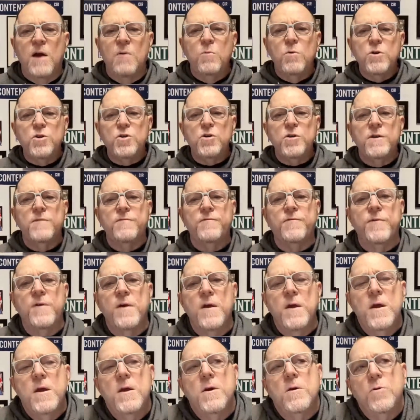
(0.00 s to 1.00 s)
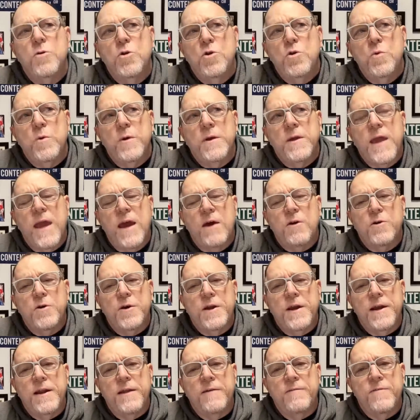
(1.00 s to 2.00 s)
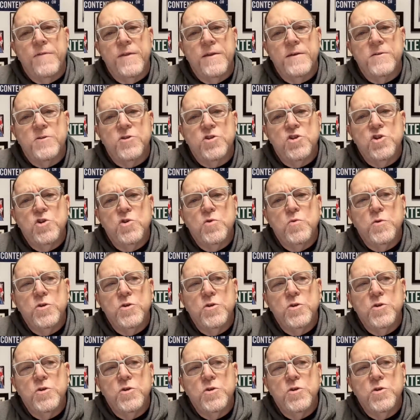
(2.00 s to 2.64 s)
I wonder if you encountered any of this too.